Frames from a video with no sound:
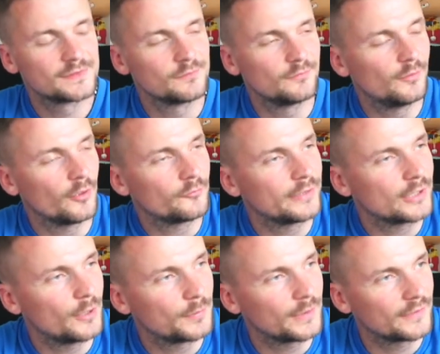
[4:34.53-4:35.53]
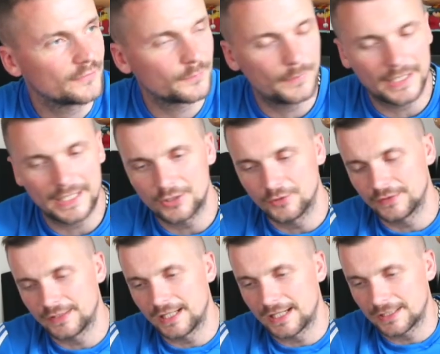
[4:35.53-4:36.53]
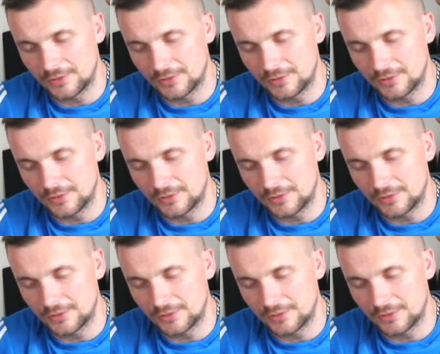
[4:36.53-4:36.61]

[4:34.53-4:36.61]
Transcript: Rodrigo played for Spain overnight,